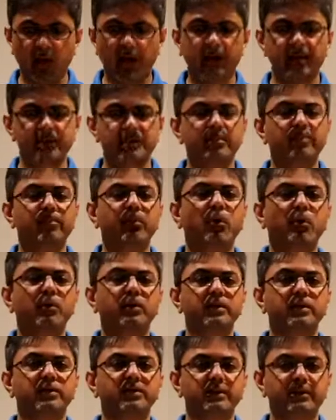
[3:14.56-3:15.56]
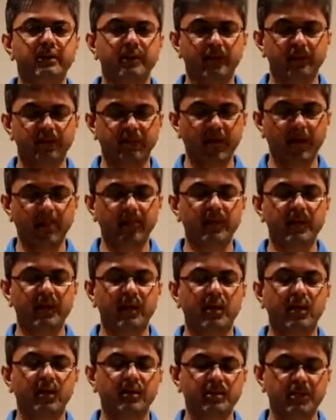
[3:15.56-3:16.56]
and it's important that the
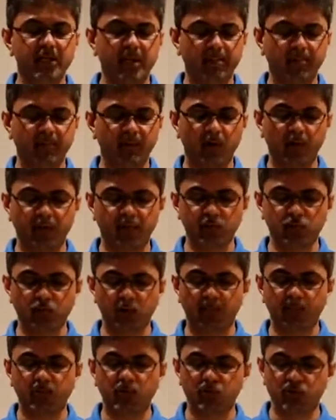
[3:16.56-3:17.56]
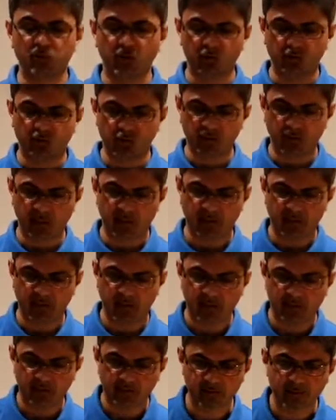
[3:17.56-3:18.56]
fabric tip of the swab does not touch anything
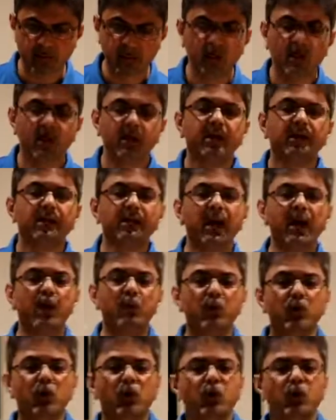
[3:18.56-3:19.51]
else. Now we're